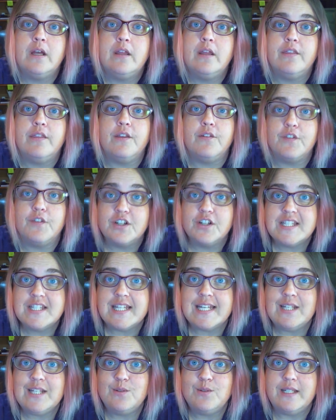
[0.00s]
The first
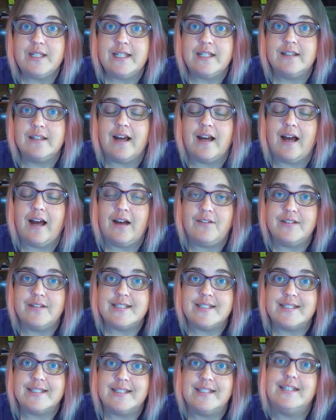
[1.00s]
thing you need,
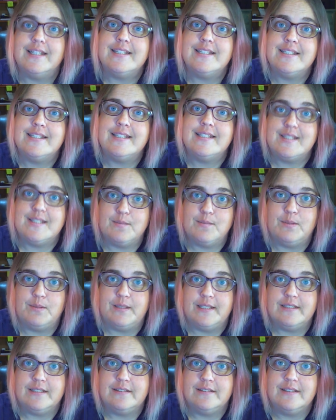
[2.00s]
obviously, is
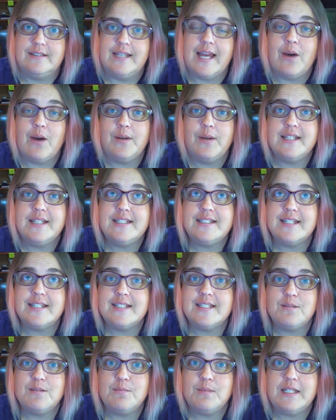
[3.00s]
discipline. Now, it
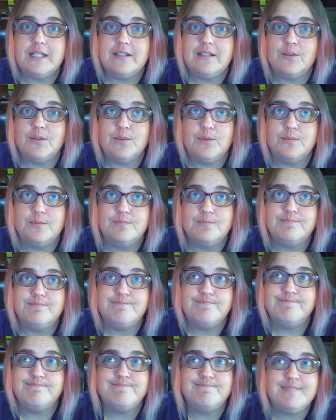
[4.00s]
doesn't mean you
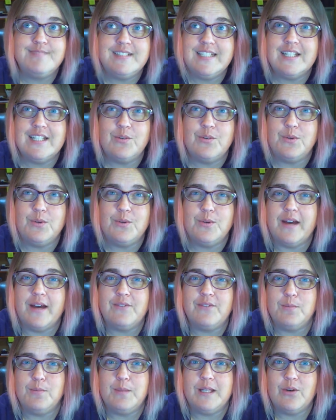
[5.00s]

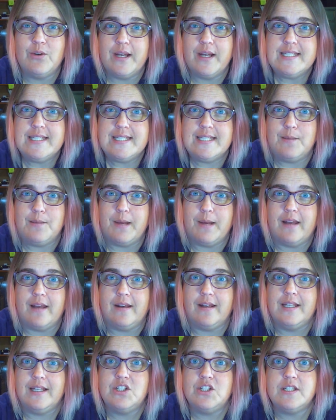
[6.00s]
have to be crazy about
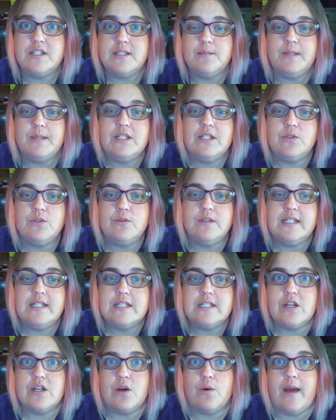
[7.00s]
it. It just means you need
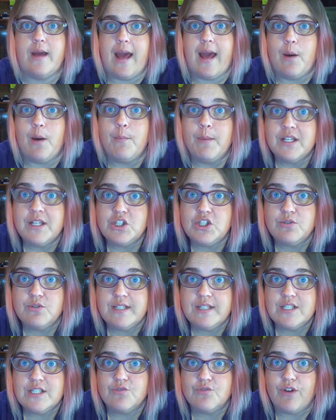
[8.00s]
to know how much you
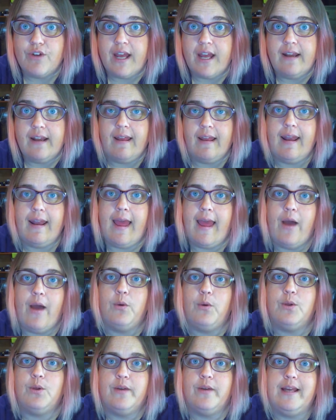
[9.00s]
need to write and how
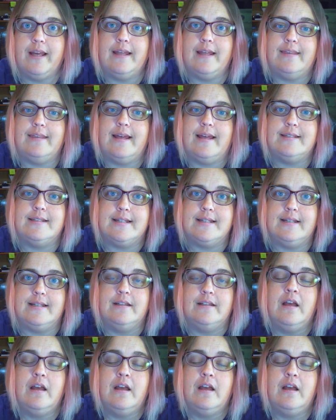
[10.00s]
you can get that done.